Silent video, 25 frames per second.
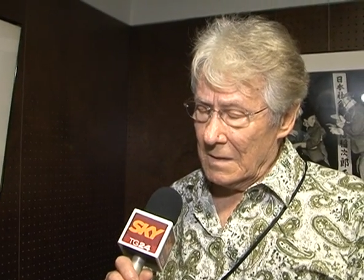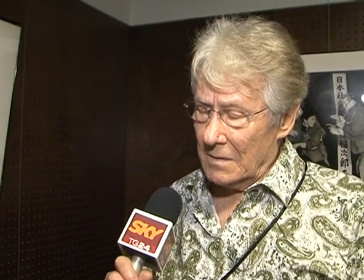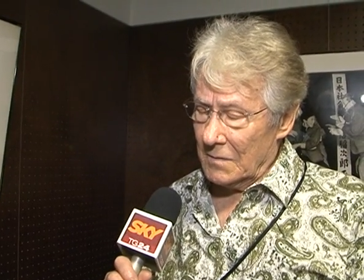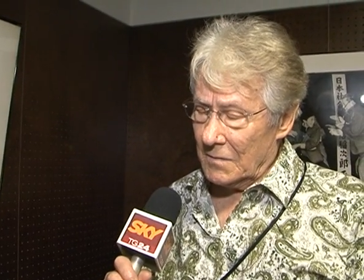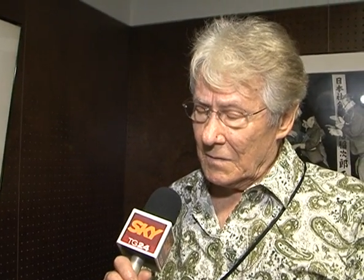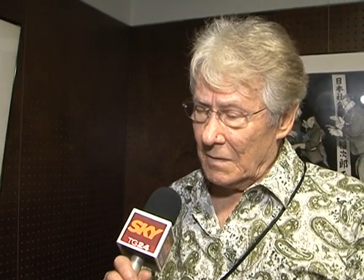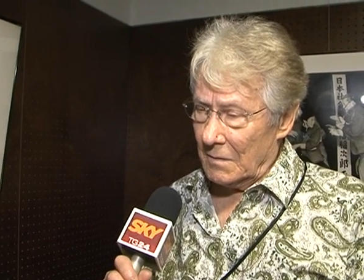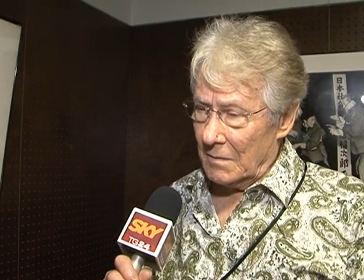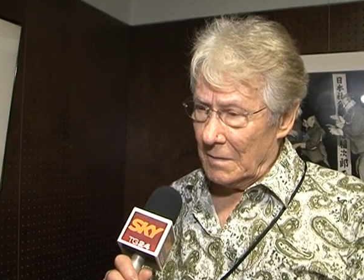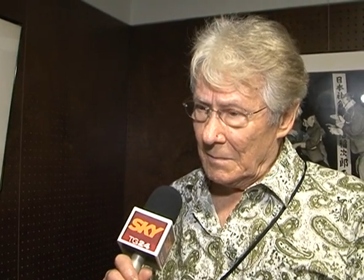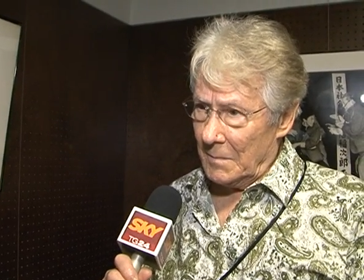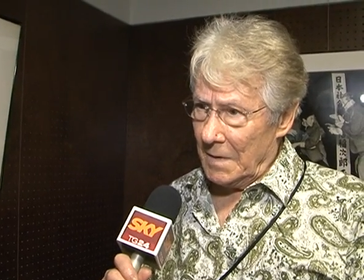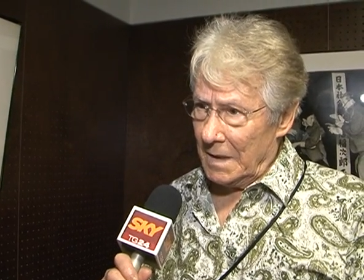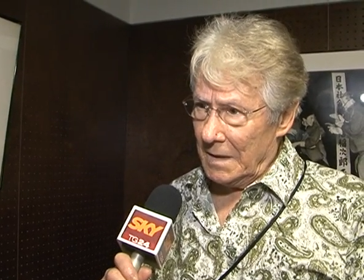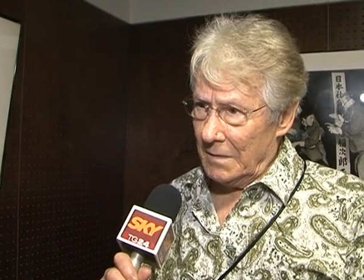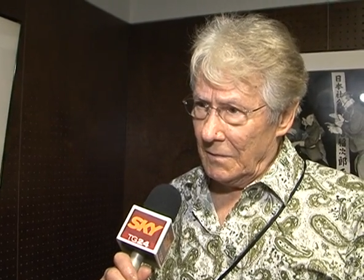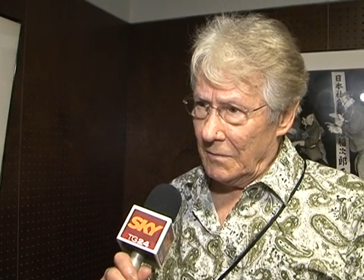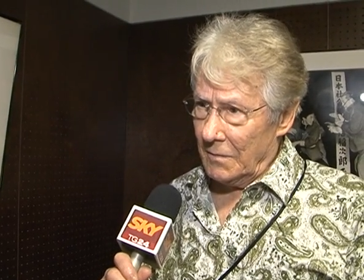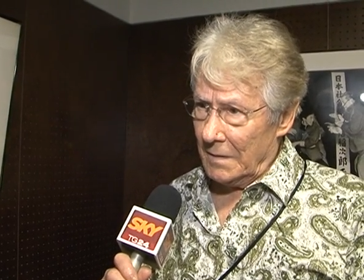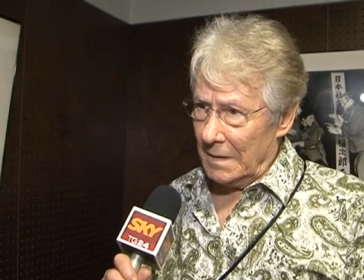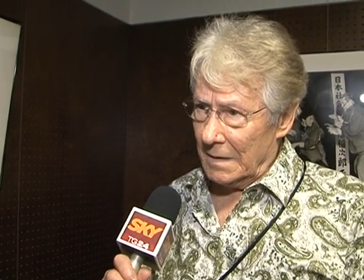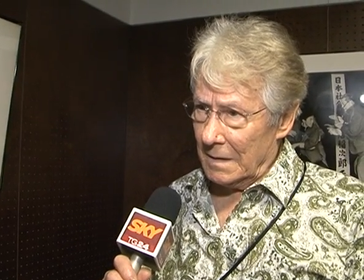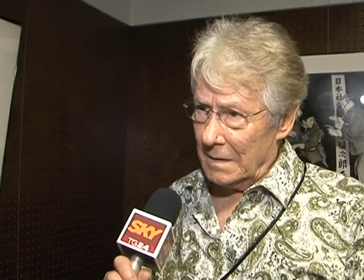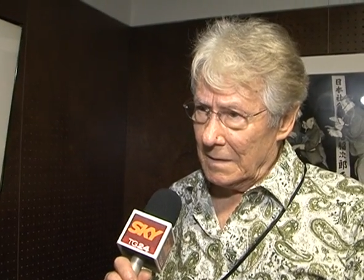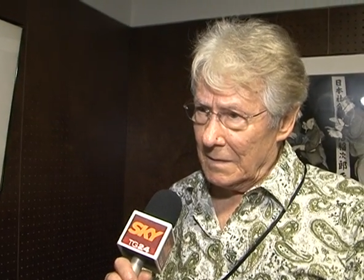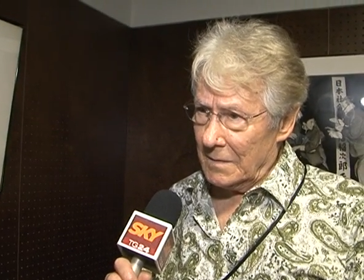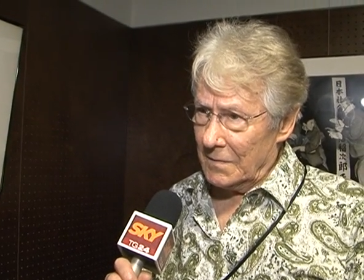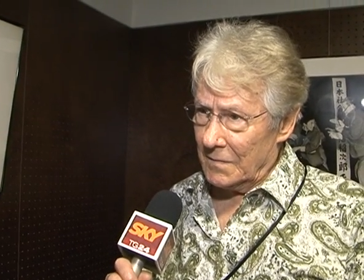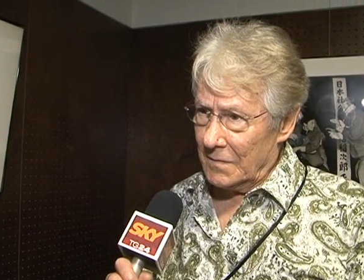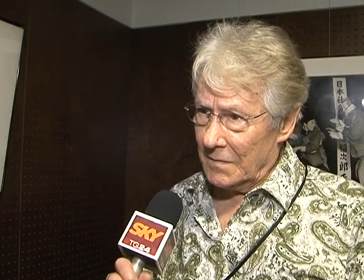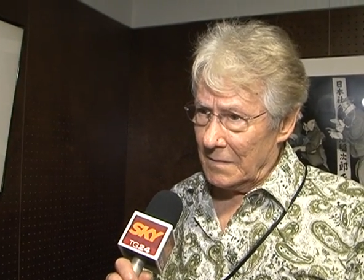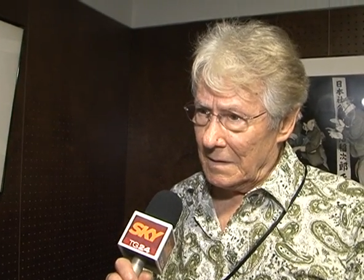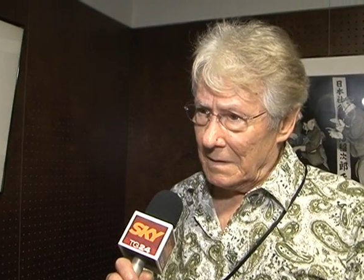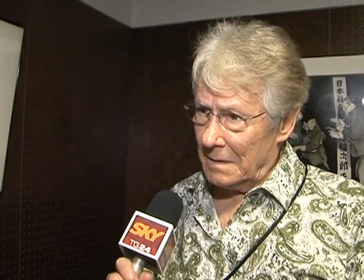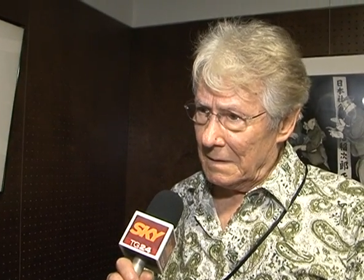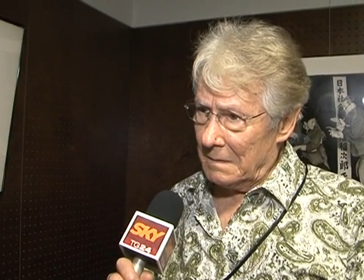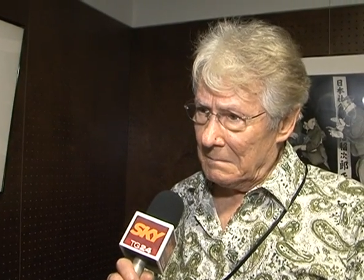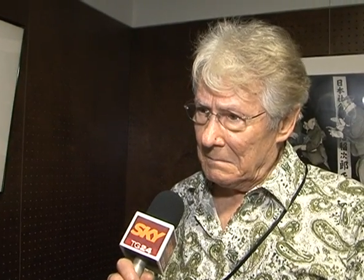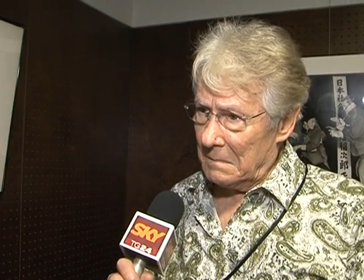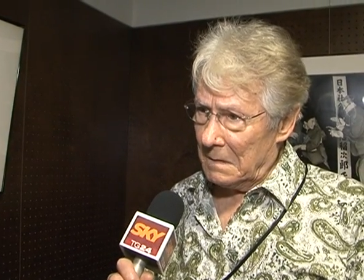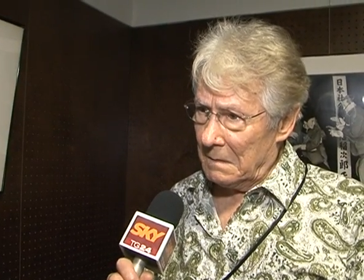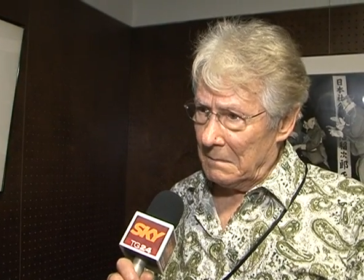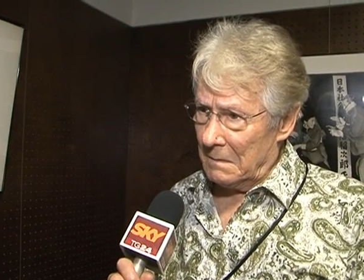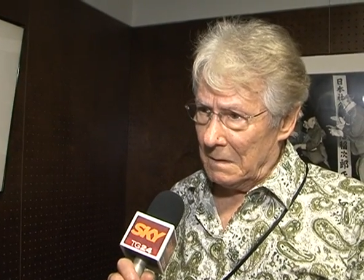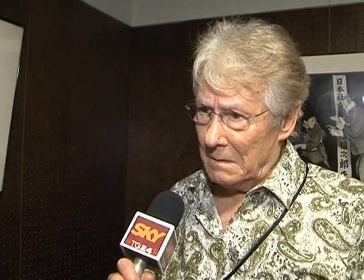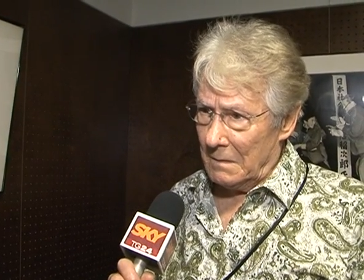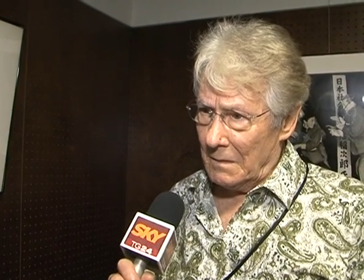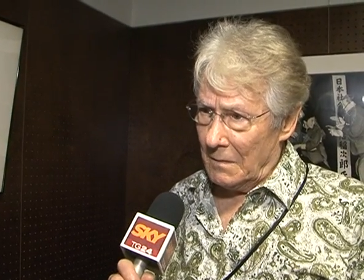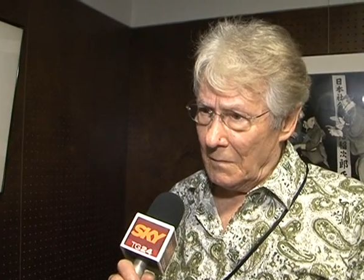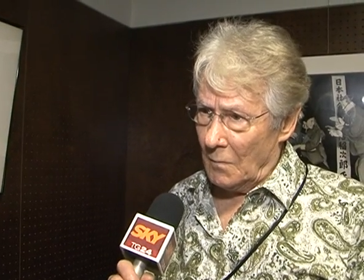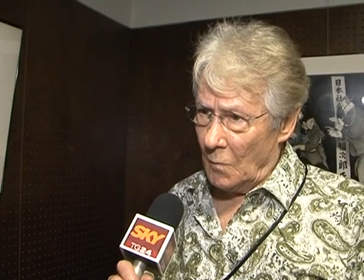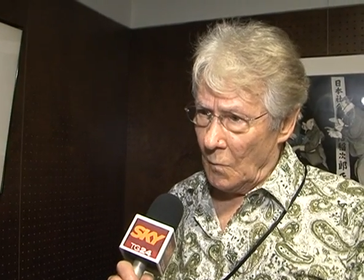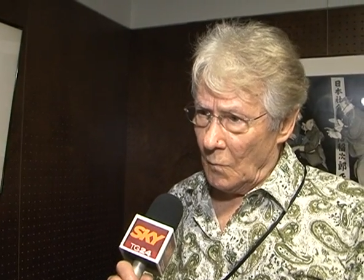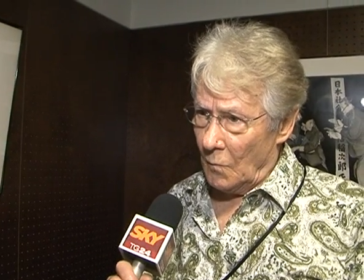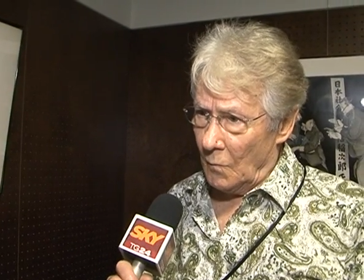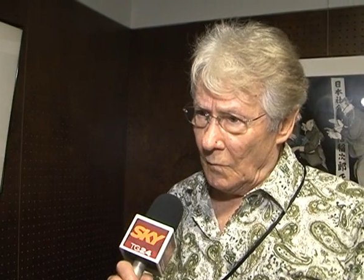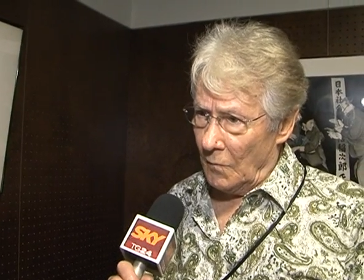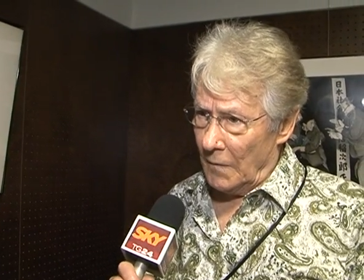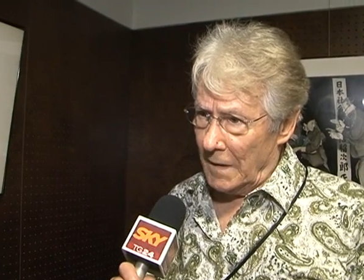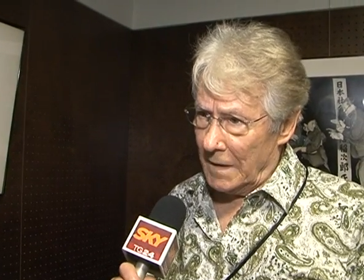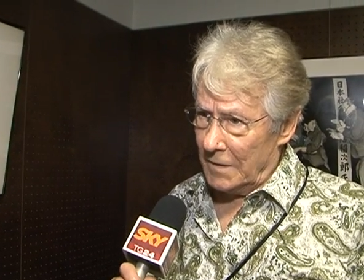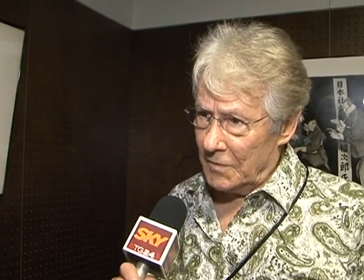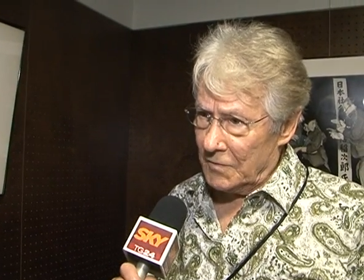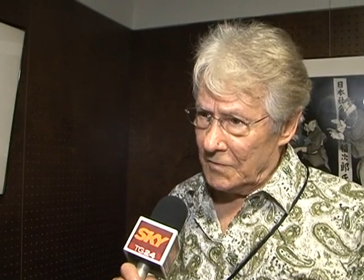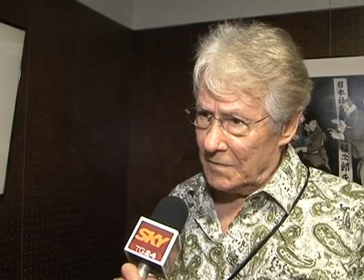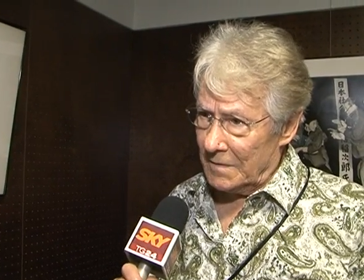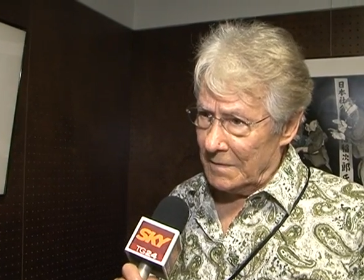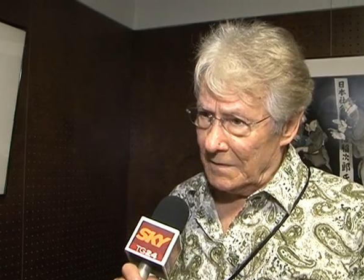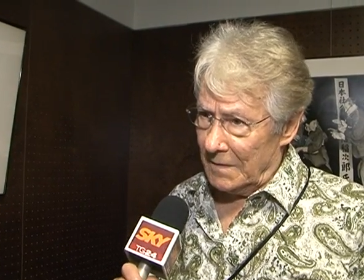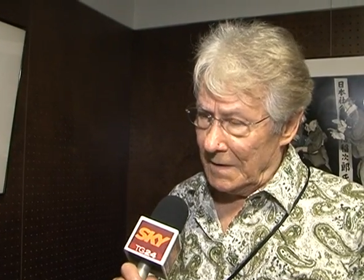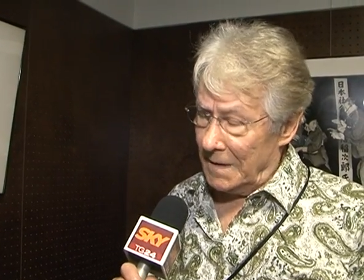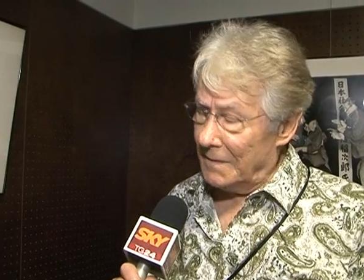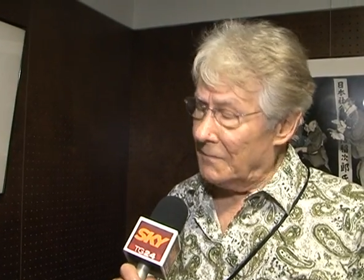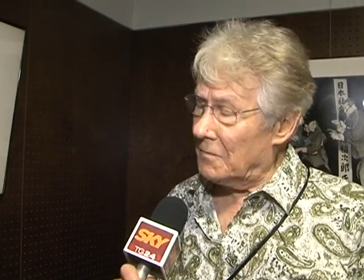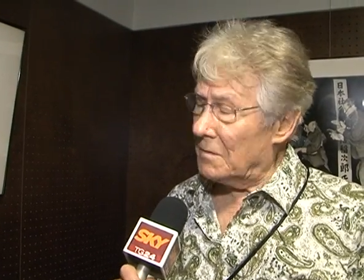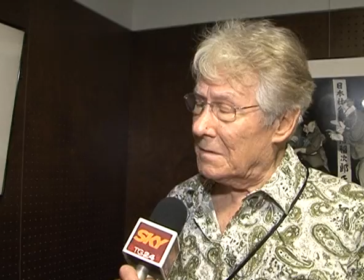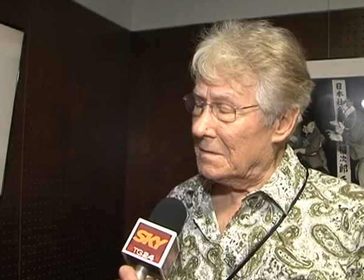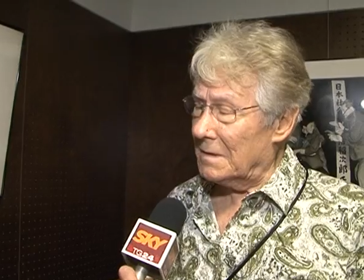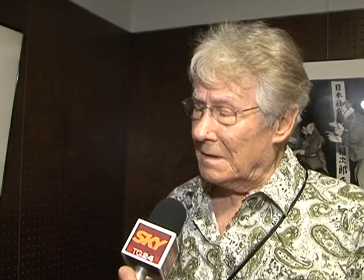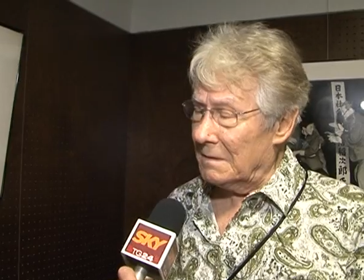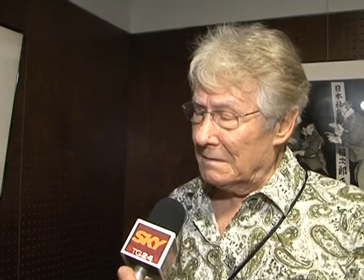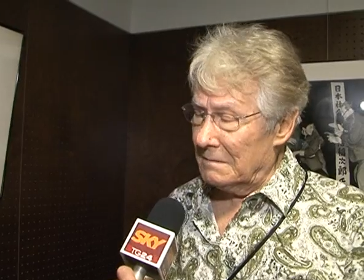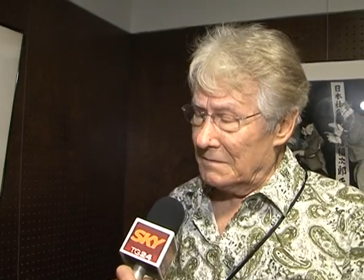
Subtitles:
So the main thing is they should never